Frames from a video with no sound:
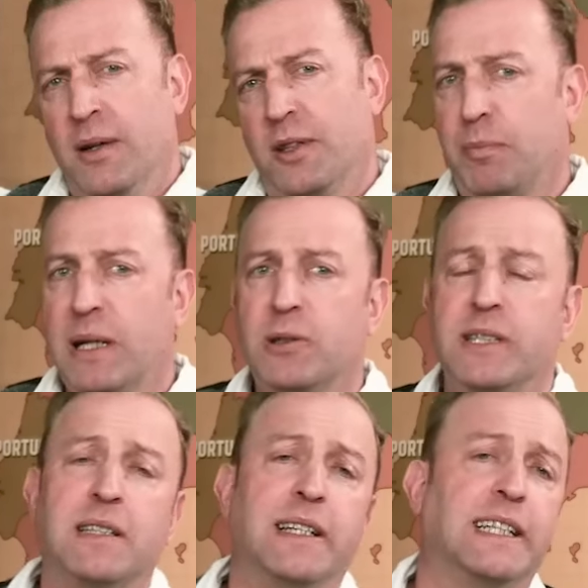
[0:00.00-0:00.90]
The
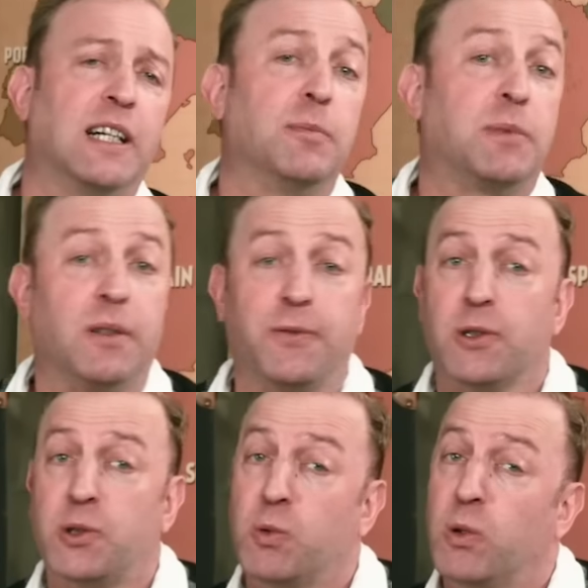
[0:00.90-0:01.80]
period leading up to the
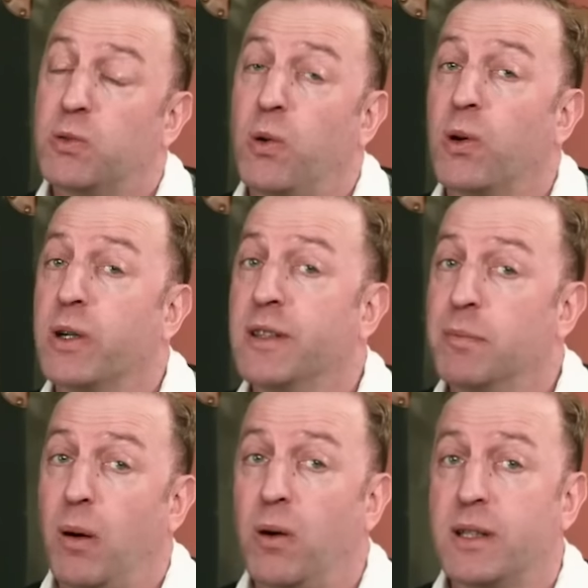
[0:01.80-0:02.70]
First World War in
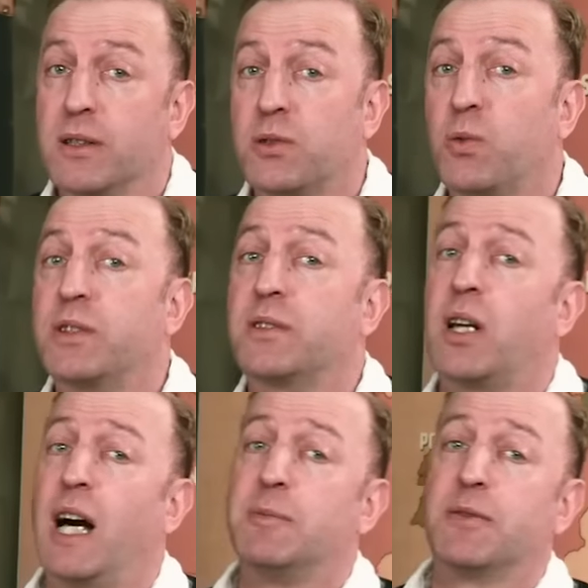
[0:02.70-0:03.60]
the Balkans was a
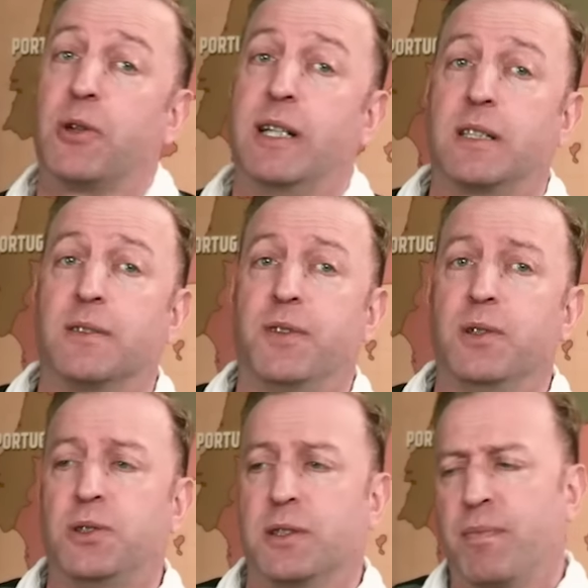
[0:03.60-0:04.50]
time of great
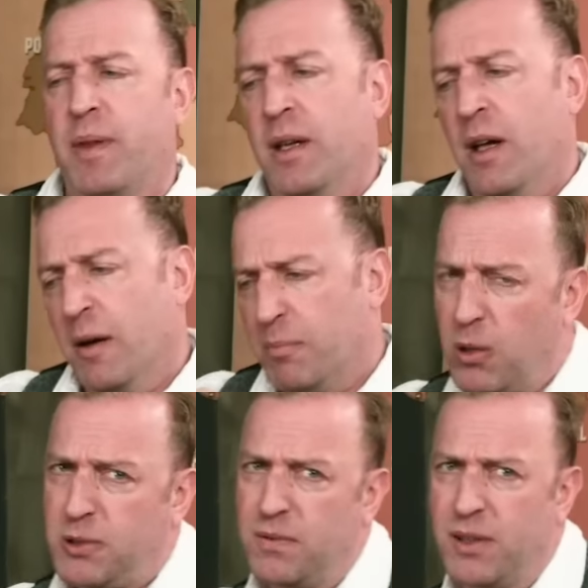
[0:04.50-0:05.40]
confusion.
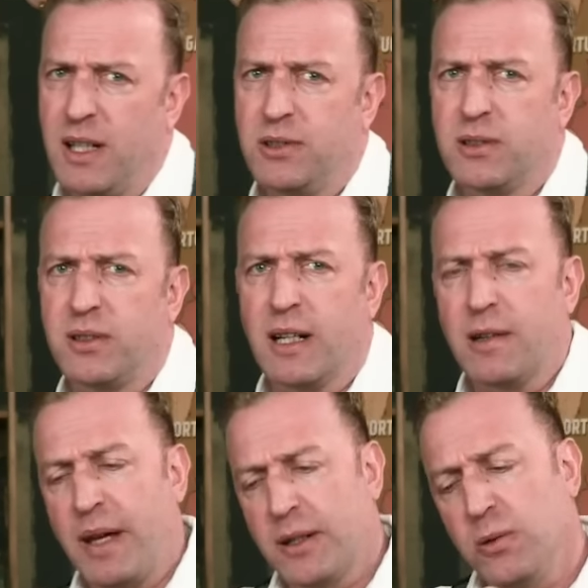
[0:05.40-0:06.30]
Most of the nations
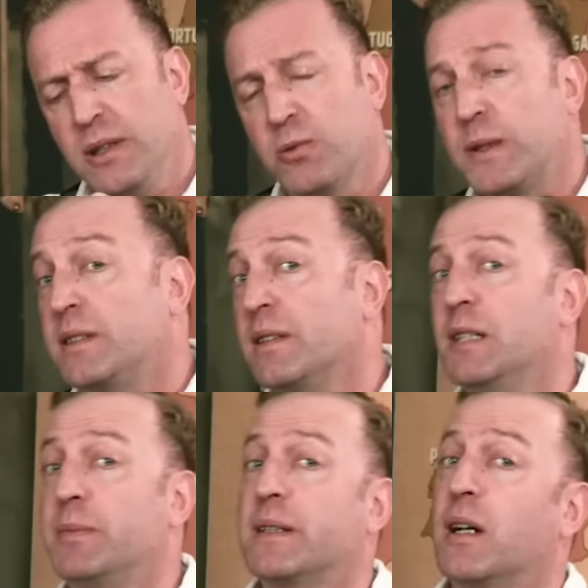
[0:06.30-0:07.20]
there had only
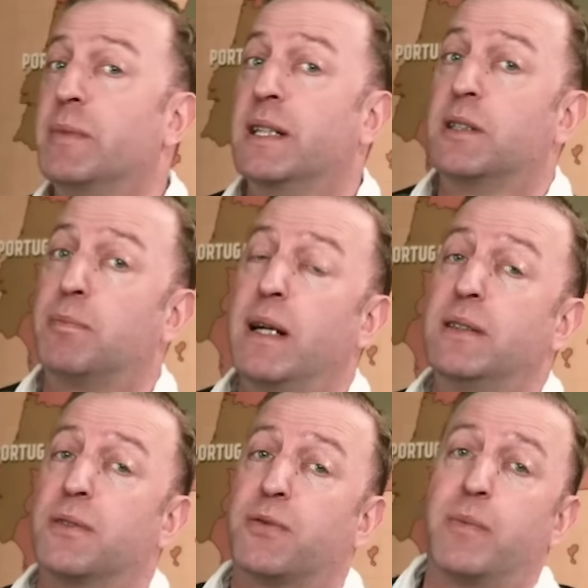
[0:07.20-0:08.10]
recently become
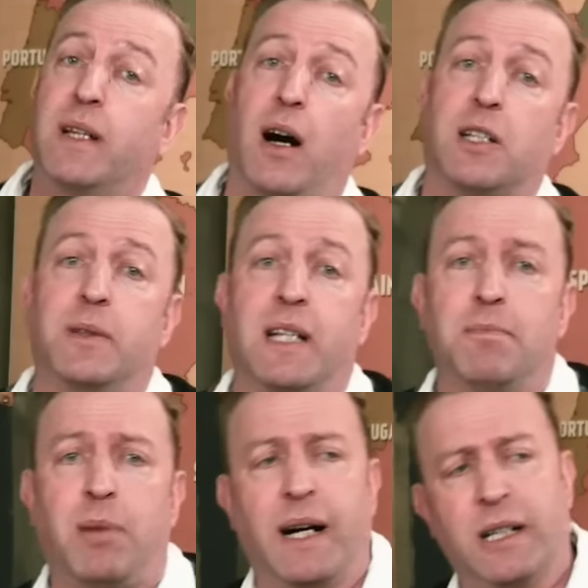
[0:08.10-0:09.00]
independent from the Ottoman
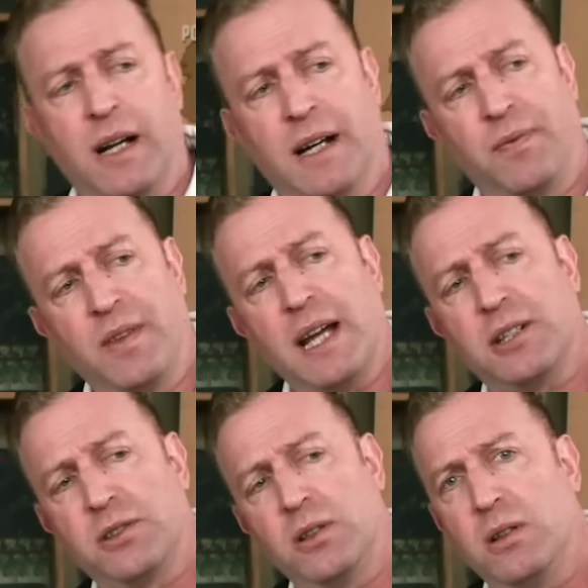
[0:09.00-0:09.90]
Empire, and
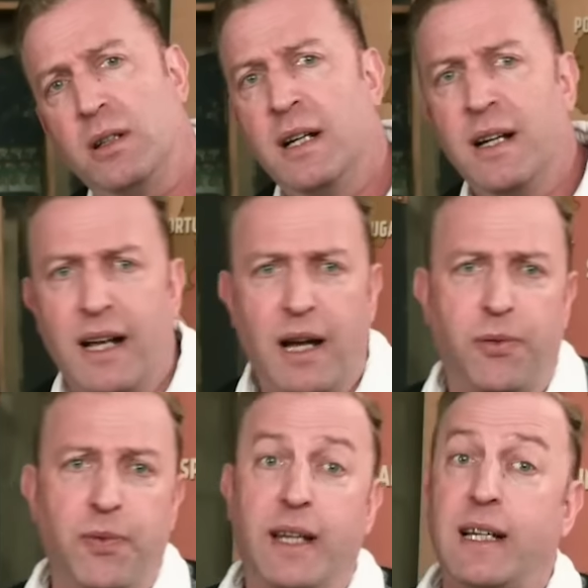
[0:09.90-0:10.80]
national,
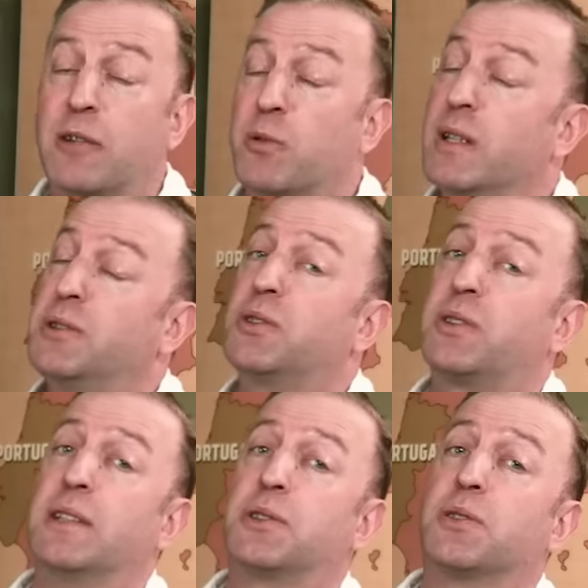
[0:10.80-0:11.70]
ethnic, and religious
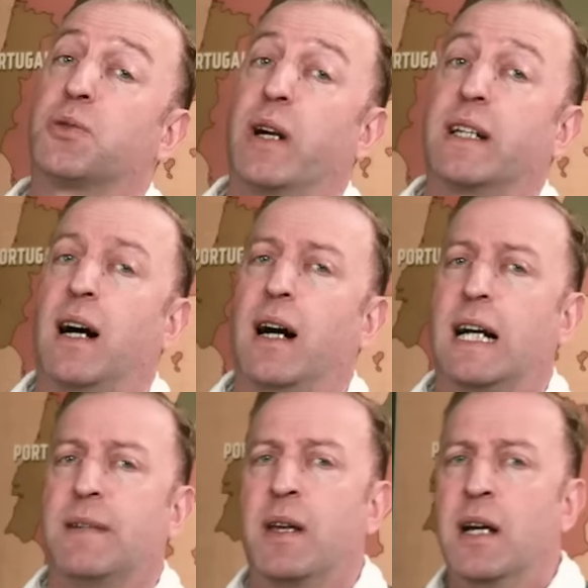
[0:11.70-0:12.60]
tensions ran
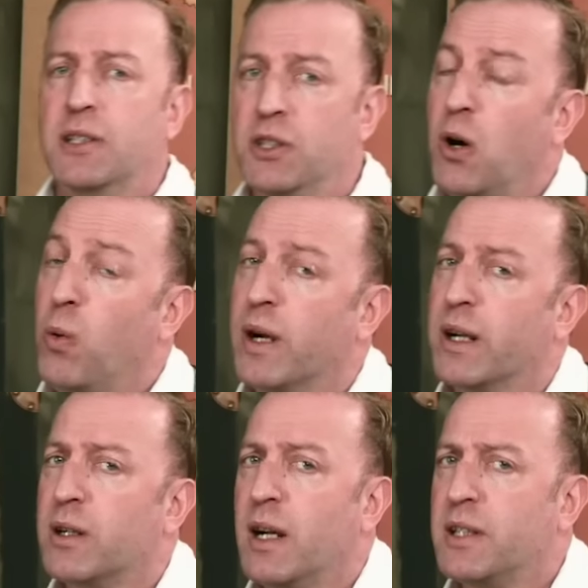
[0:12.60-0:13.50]
high.
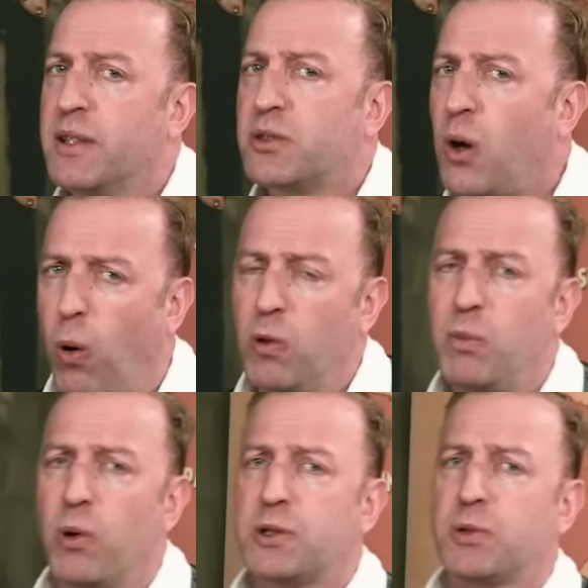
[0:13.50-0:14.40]
Nowhere did this hold
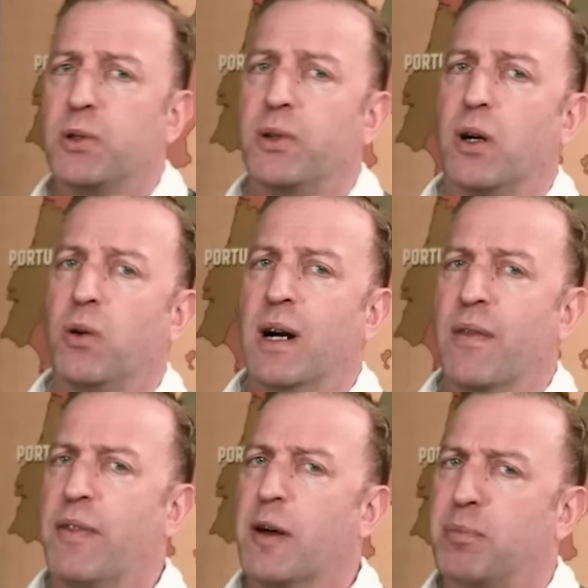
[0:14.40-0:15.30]
more true, though,
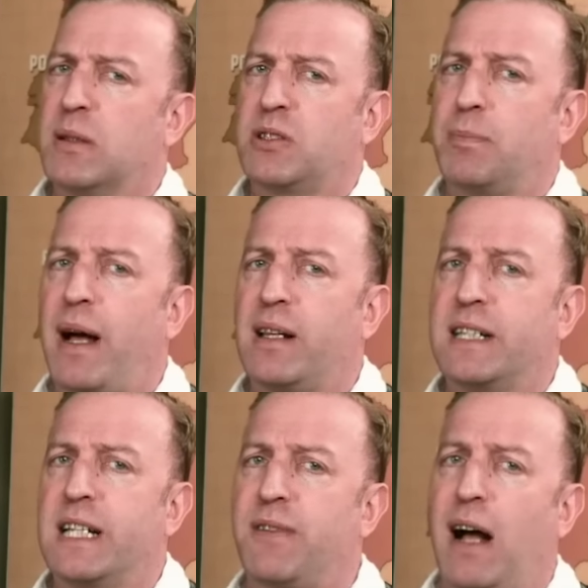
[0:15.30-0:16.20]
than the Principality of